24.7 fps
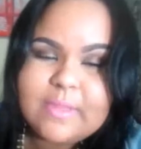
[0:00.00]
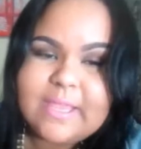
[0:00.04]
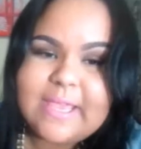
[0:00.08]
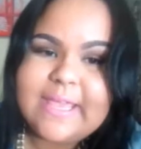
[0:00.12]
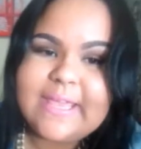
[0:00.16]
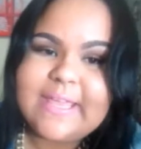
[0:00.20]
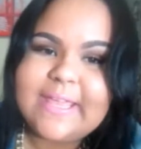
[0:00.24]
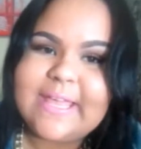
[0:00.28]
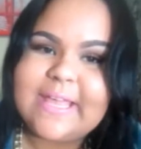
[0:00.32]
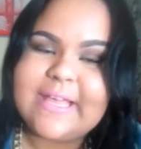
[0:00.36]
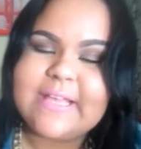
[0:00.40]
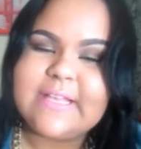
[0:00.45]

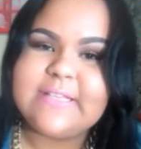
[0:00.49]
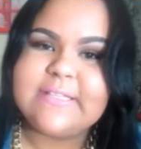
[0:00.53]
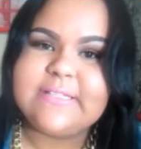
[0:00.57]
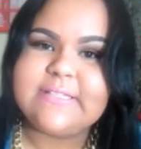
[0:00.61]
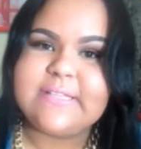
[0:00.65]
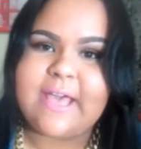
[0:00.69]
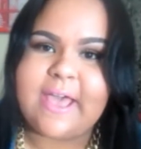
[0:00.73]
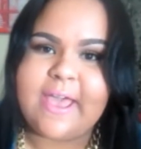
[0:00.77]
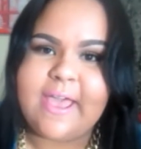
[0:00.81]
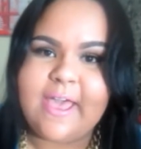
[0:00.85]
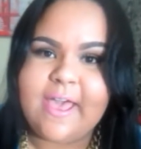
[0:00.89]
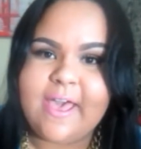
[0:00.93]
Hi guys,
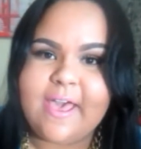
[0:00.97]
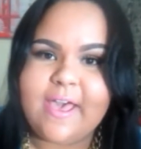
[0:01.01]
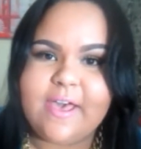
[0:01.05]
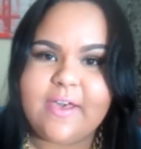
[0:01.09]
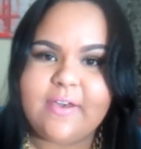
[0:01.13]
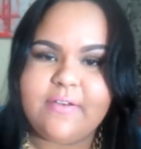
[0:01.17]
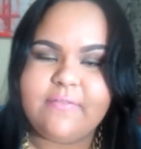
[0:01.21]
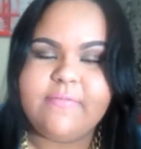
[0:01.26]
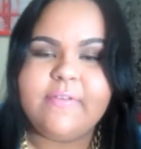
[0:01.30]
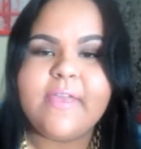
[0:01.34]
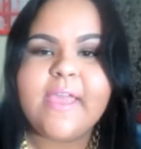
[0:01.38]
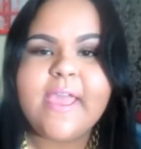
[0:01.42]
I
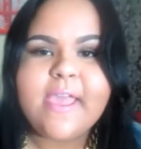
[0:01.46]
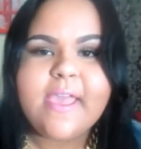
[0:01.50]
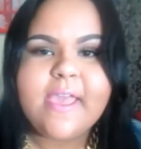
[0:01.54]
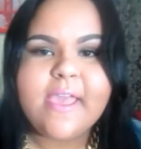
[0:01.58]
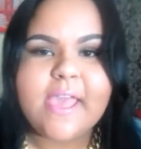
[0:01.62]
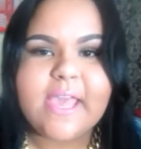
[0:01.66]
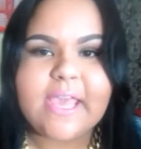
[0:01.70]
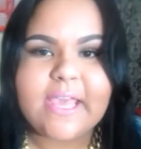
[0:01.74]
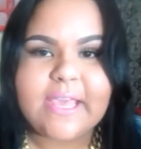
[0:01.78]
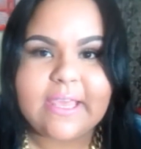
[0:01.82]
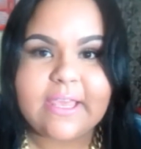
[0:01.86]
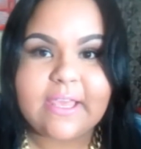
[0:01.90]
have
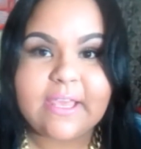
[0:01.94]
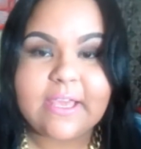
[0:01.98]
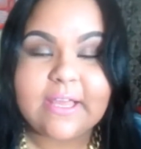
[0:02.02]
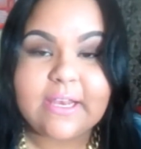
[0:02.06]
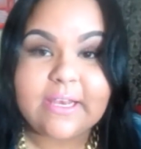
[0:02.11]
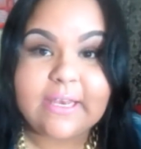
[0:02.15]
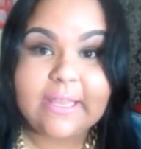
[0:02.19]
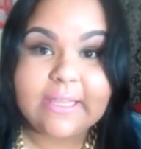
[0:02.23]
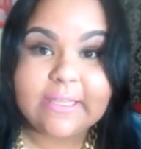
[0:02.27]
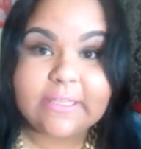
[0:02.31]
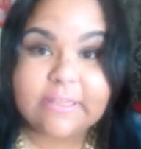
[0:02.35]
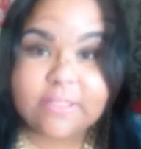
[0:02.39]
a
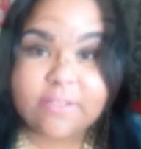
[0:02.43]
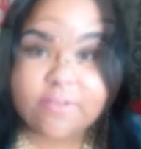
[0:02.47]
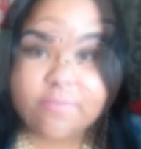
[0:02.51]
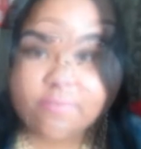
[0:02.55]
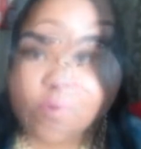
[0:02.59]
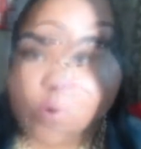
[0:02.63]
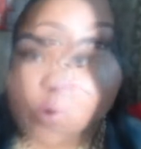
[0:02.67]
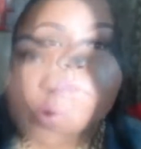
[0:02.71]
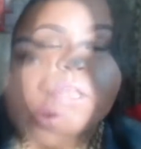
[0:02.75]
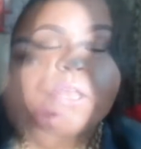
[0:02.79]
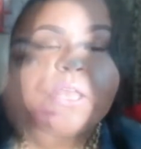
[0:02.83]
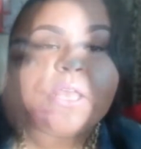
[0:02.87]
collective
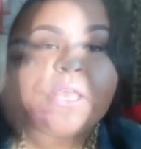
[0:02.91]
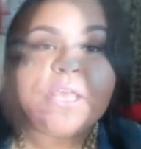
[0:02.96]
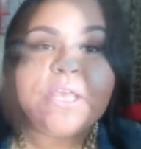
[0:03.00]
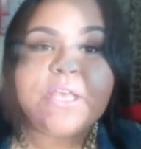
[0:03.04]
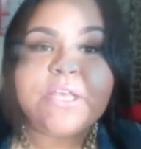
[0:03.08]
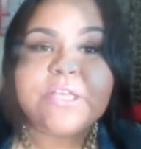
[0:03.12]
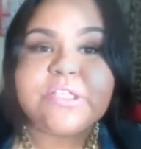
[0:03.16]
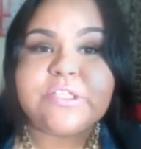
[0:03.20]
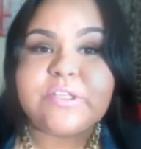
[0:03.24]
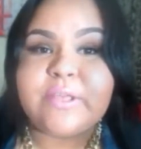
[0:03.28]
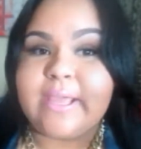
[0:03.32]
haul for you.